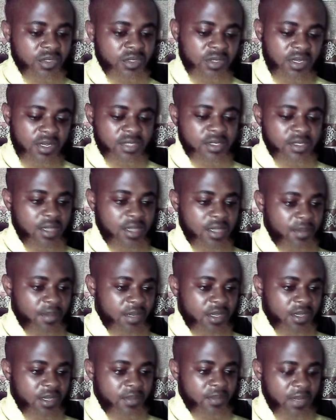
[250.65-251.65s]
let's say I'm
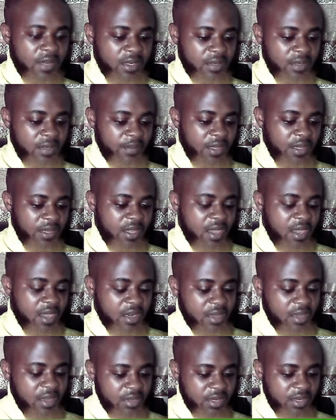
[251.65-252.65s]
making an
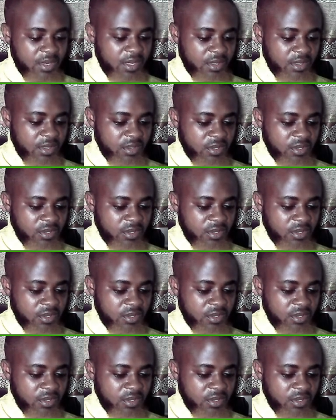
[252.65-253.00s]
outline.